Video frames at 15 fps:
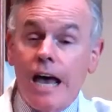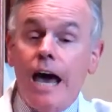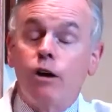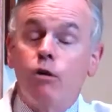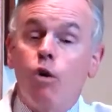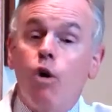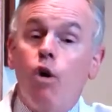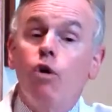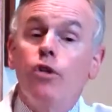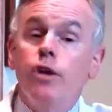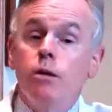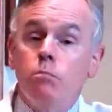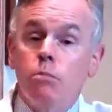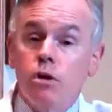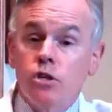and all the
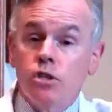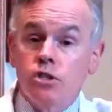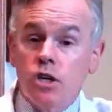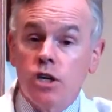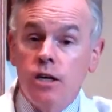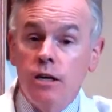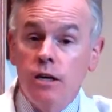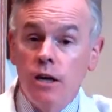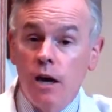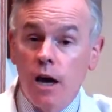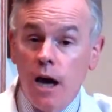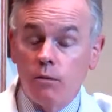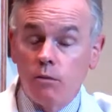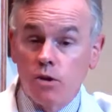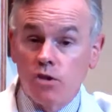emergency
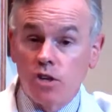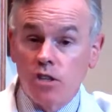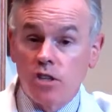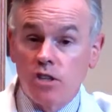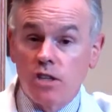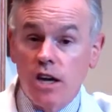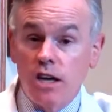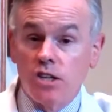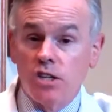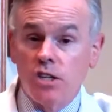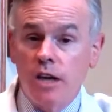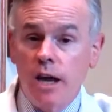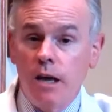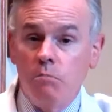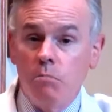and resuscitation and